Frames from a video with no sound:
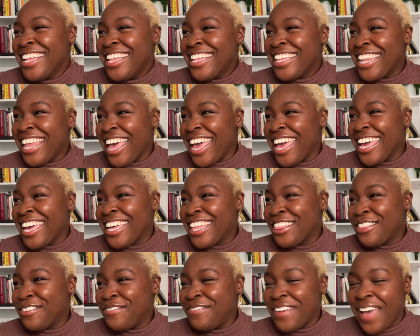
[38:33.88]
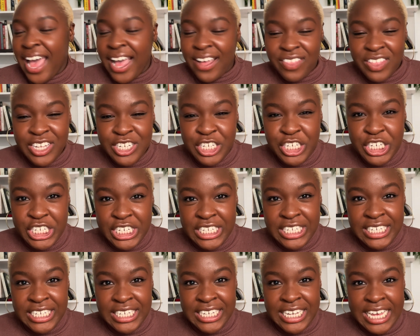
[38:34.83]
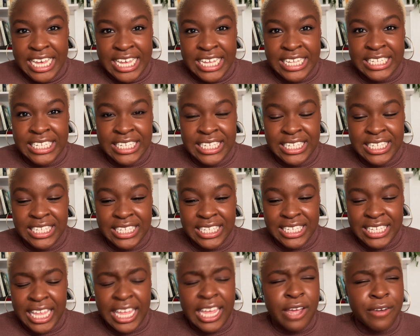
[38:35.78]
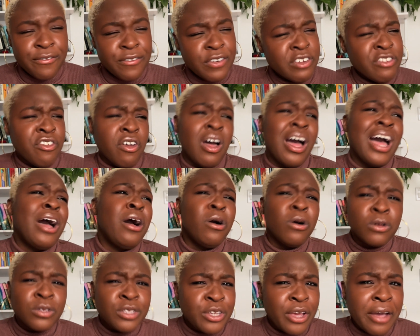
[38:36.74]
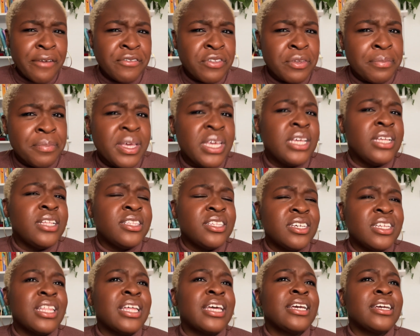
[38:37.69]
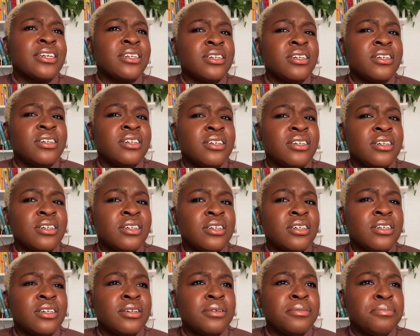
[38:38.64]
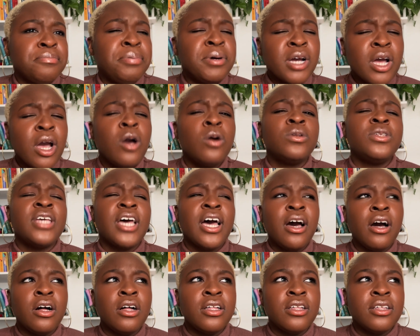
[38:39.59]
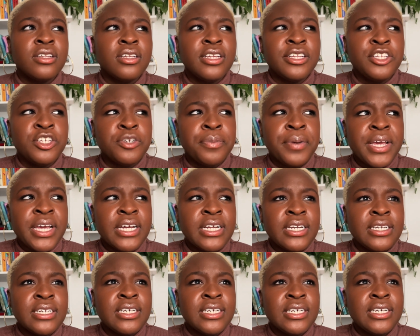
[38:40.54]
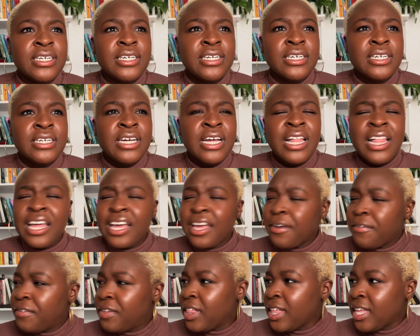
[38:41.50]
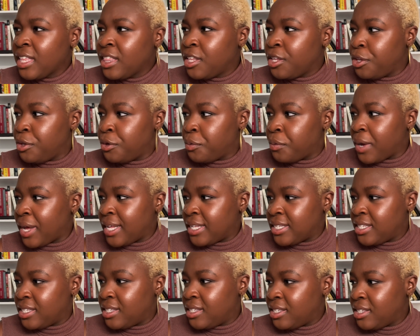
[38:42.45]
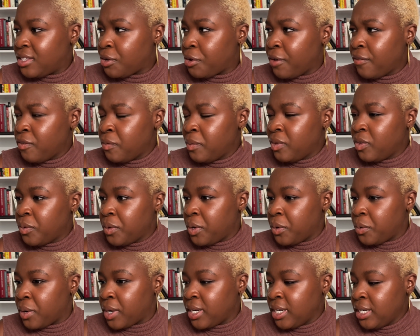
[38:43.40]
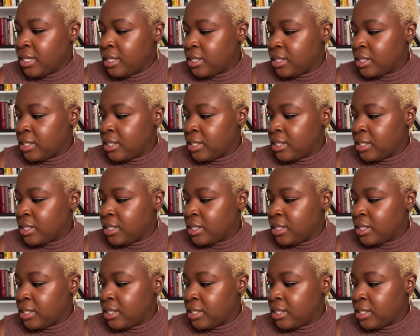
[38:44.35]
Like, the fact that she is, like, first of all, how old do you have to be to, like, book a hotel in Japan? Like, I feel like in the U.S., don't you have to be 21?